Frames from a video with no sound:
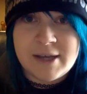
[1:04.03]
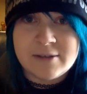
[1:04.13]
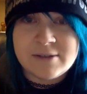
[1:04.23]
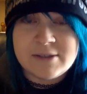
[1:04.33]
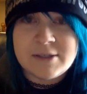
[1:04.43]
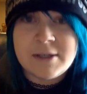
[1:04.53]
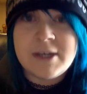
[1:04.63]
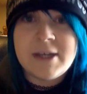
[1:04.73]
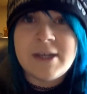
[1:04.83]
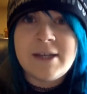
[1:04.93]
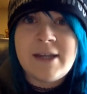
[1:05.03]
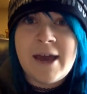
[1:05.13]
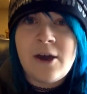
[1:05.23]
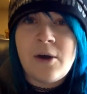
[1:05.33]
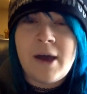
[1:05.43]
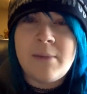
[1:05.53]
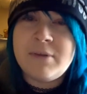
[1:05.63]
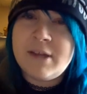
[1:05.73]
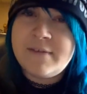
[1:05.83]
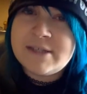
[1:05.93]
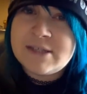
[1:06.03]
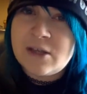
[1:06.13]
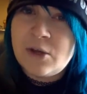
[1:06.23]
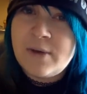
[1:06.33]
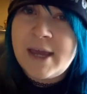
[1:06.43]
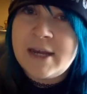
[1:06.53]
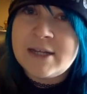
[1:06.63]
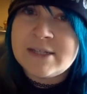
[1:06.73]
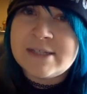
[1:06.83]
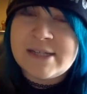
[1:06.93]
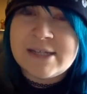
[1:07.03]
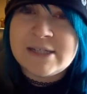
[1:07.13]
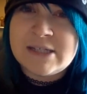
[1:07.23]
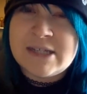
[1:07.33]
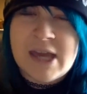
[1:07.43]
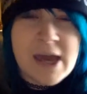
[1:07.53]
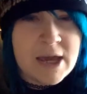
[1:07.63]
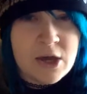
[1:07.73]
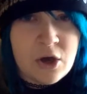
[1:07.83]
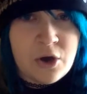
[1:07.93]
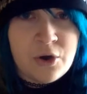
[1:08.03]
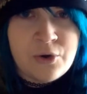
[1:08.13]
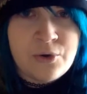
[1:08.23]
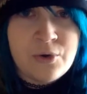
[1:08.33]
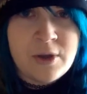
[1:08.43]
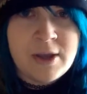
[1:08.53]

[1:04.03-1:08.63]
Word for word: house. Now, I believe it's located in San Diego.